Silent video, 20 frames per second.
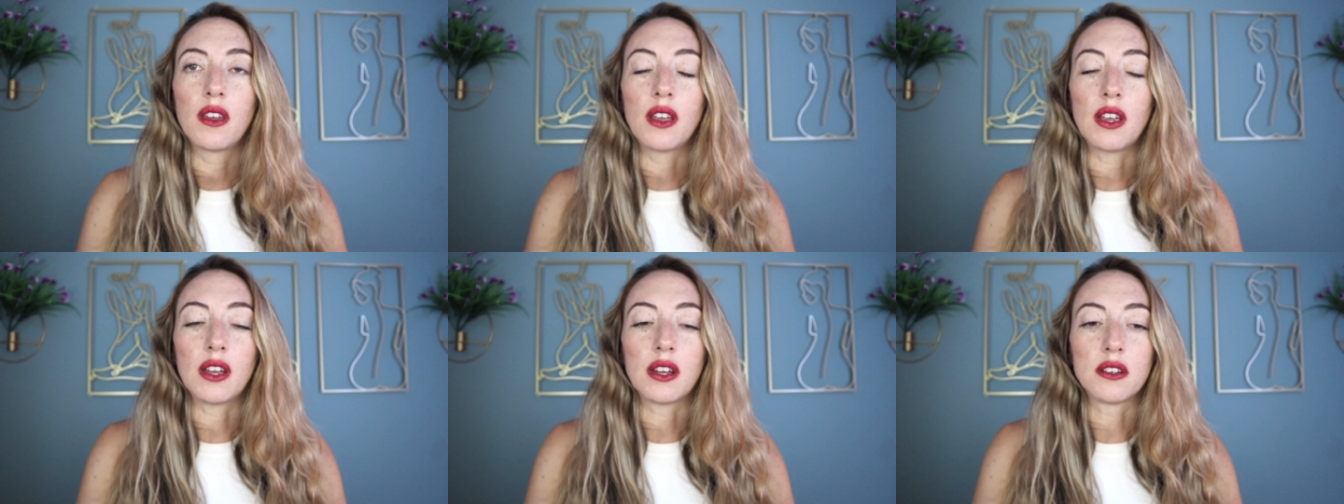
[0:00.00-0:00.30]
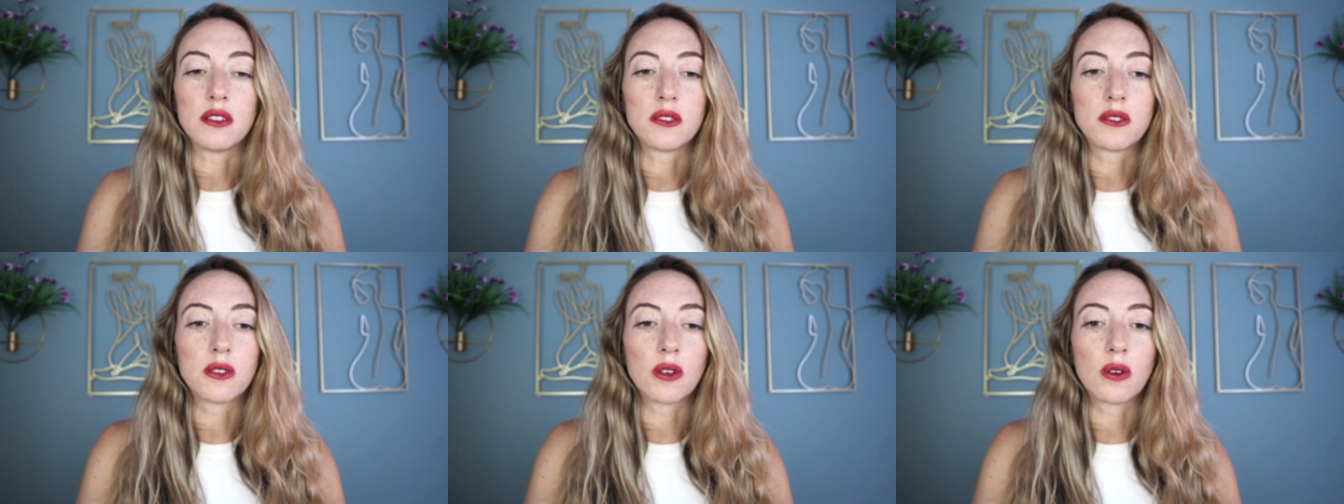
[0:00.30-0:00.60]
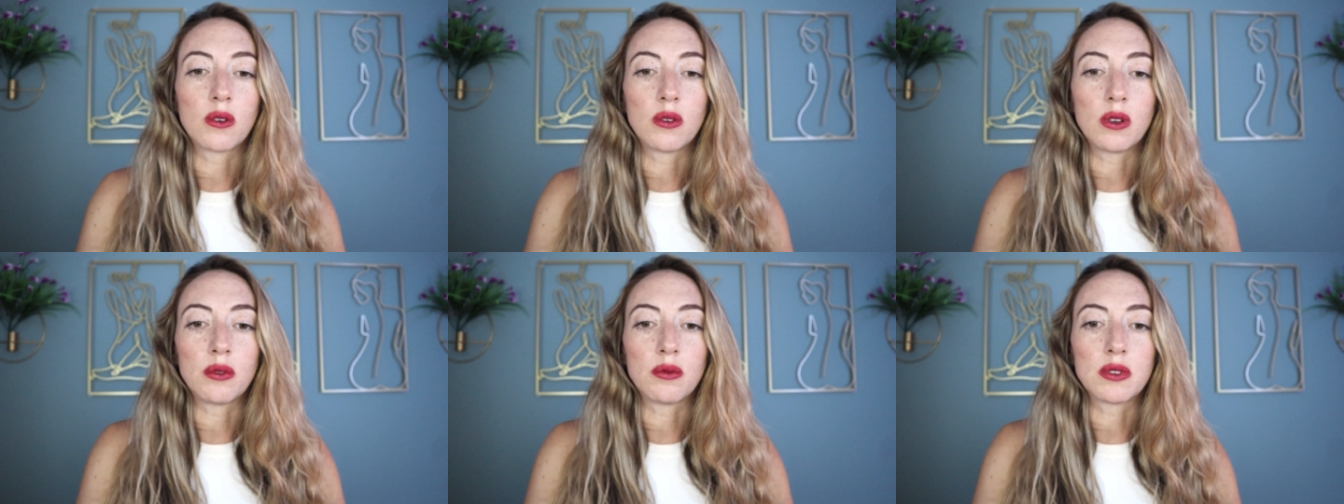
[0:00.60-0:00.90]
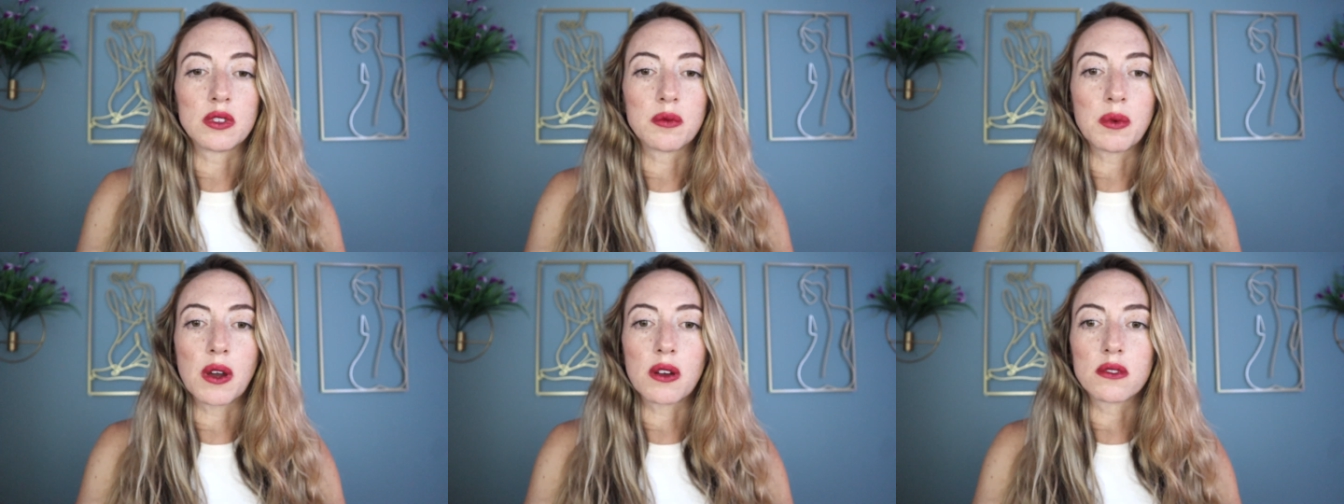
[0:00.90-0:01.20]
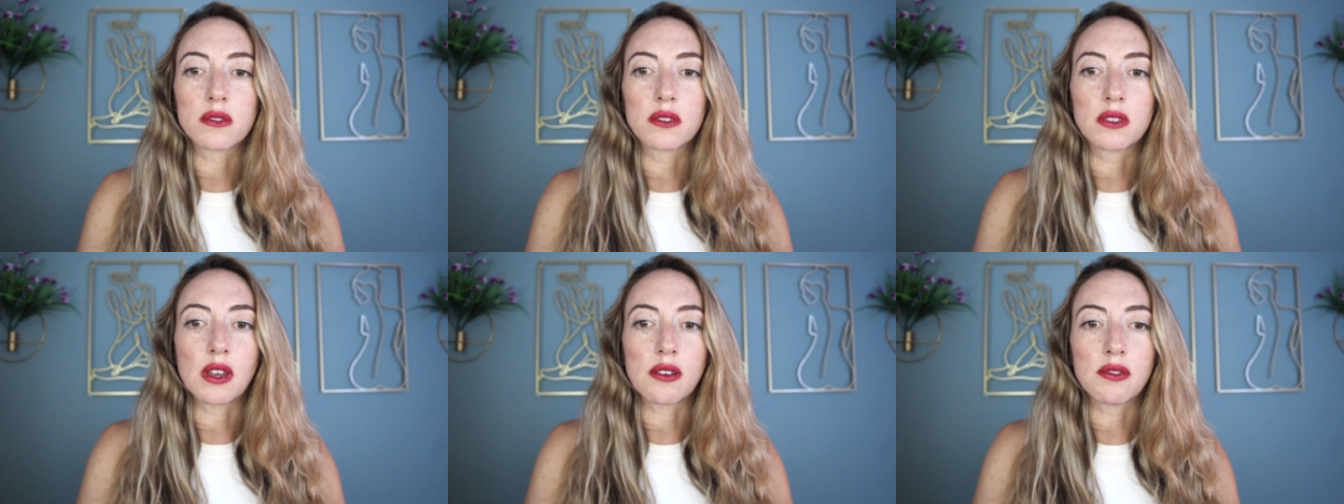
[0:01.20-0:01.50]
And so it was
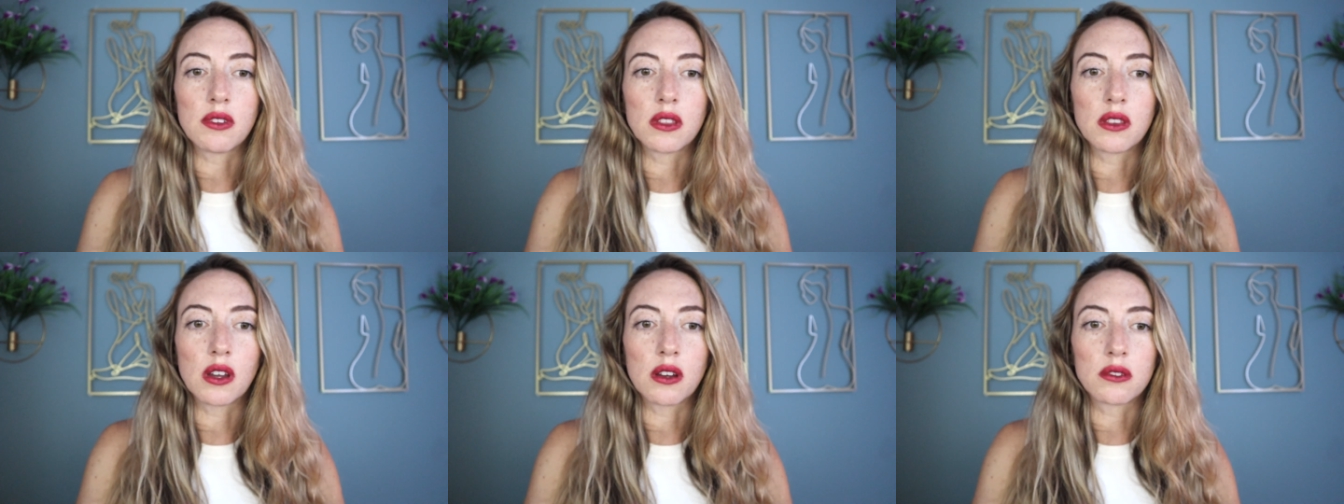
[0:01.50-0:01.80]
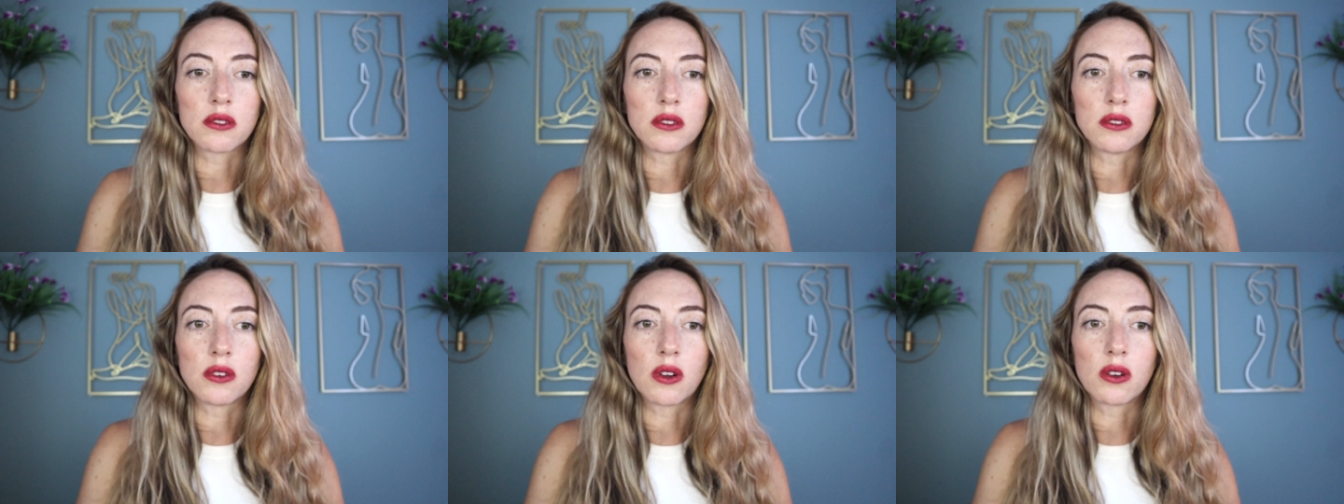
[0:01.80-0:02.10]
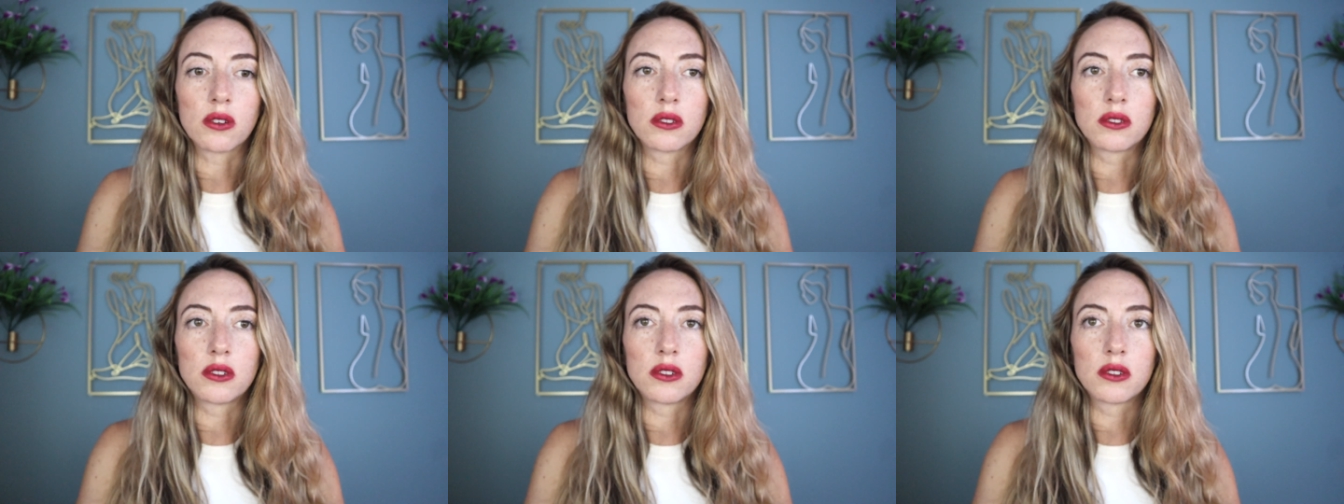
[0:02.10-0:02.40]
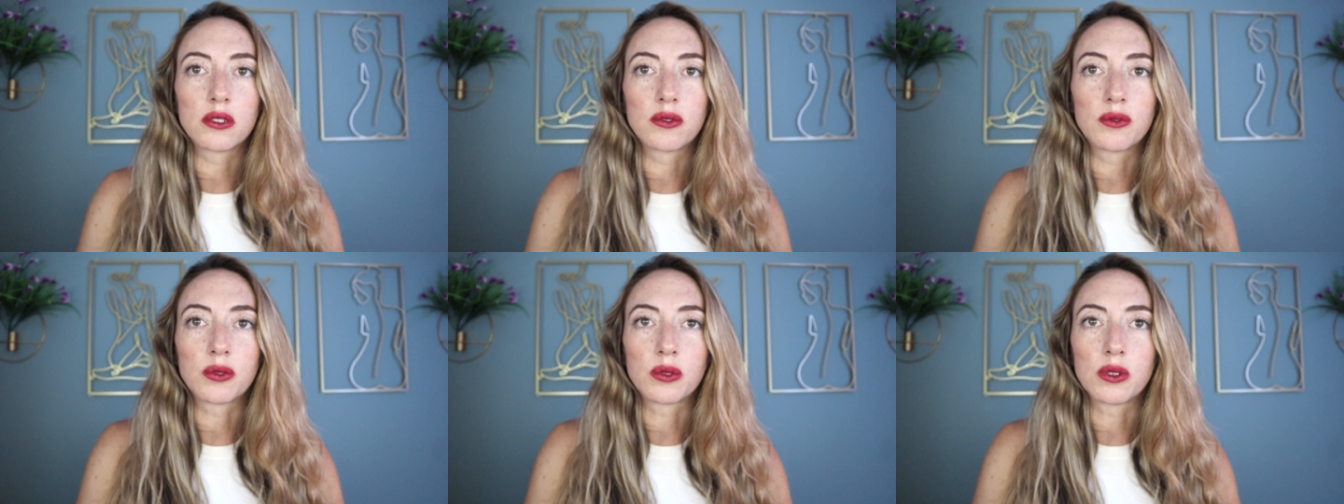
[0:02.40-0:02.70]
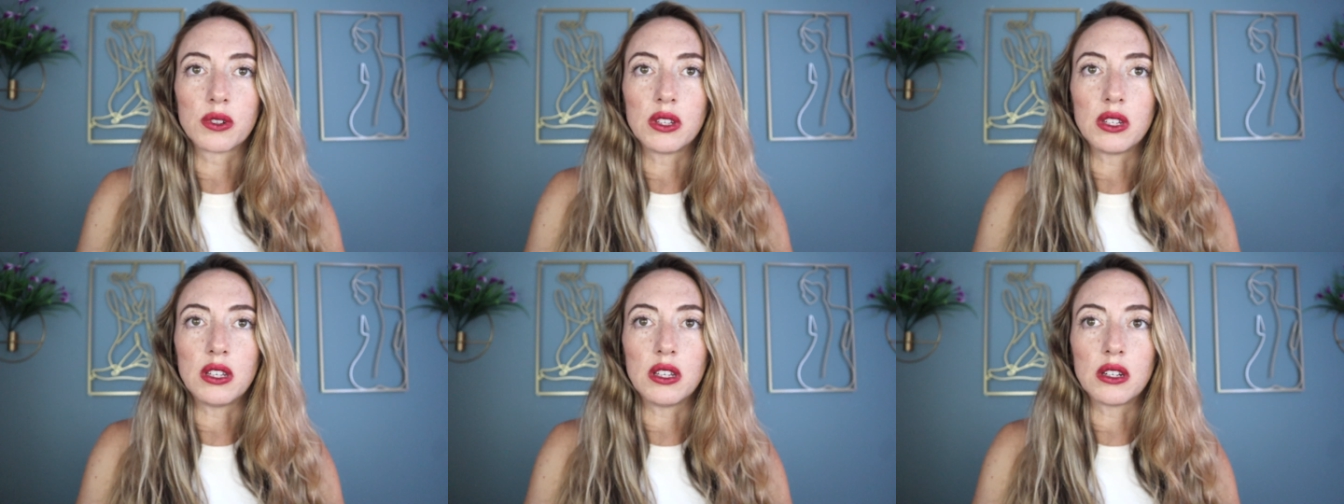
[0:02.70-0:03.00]
about $7,000
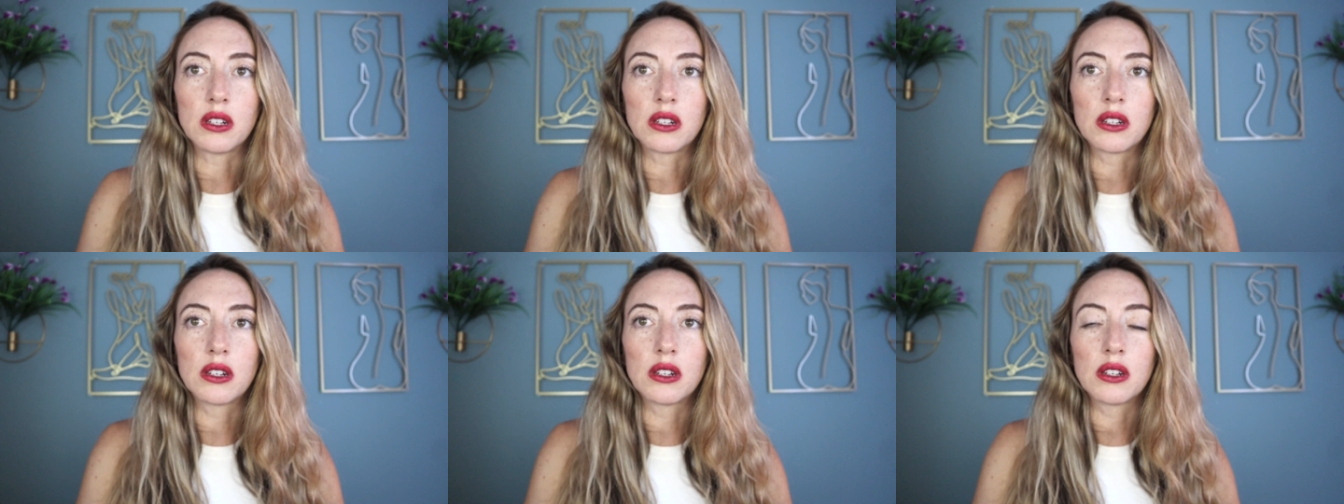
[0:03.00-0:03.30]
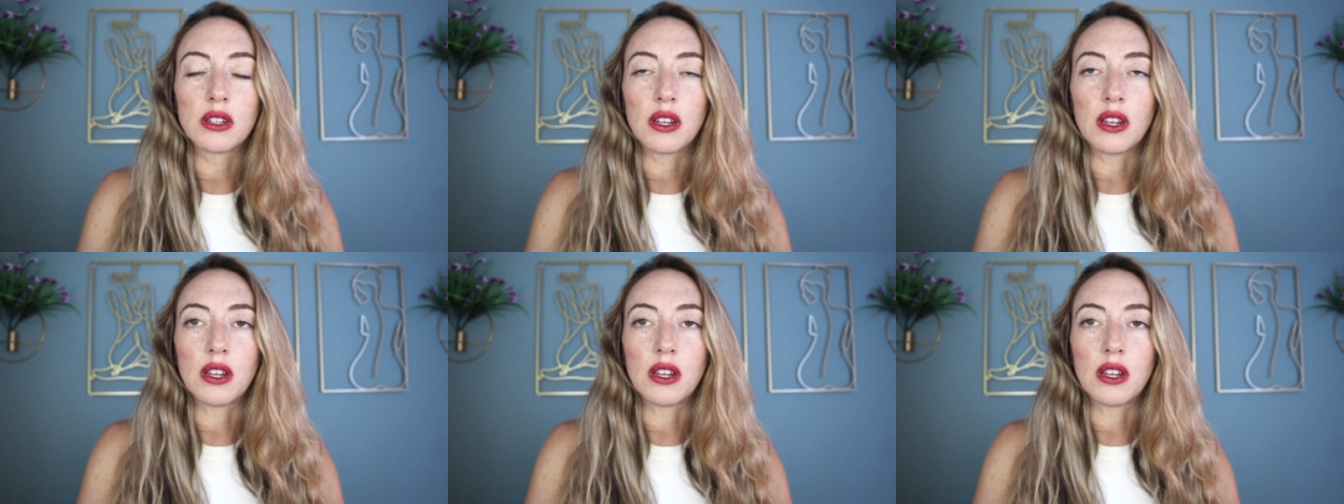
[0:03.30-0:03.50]
for the year.